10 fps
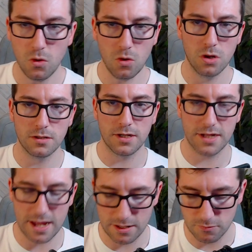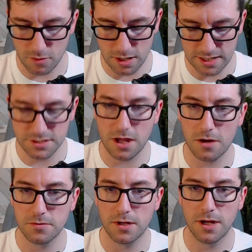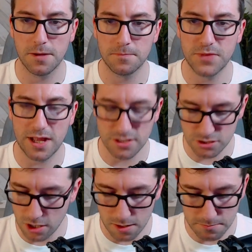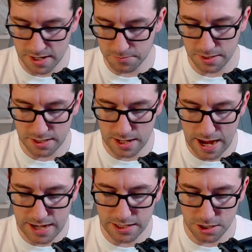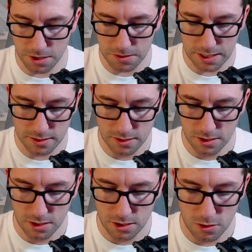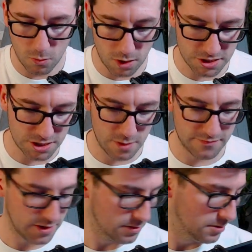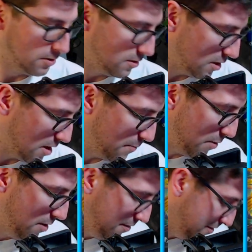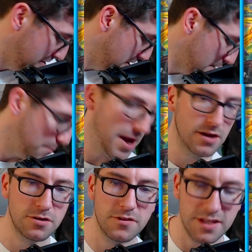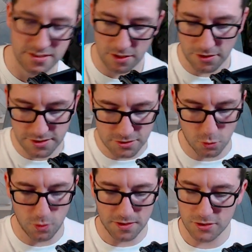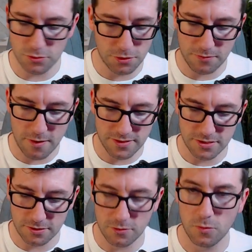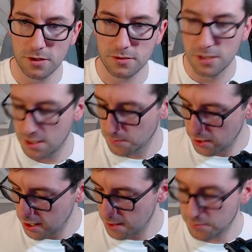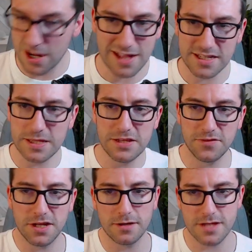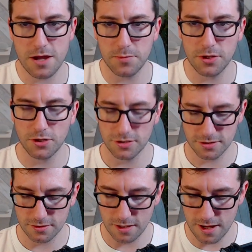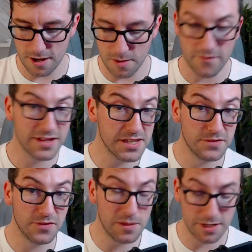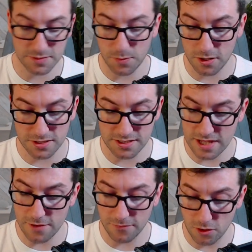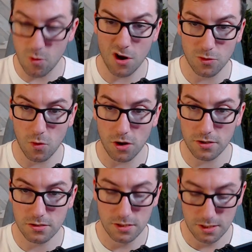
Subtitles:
Ooh, okay, right, let's go. That has not made me any cooler whatsoever. being under these lights with a sore throat is not the one. But I had to get these videos out because I've had these VMAX boxes now for quite a while.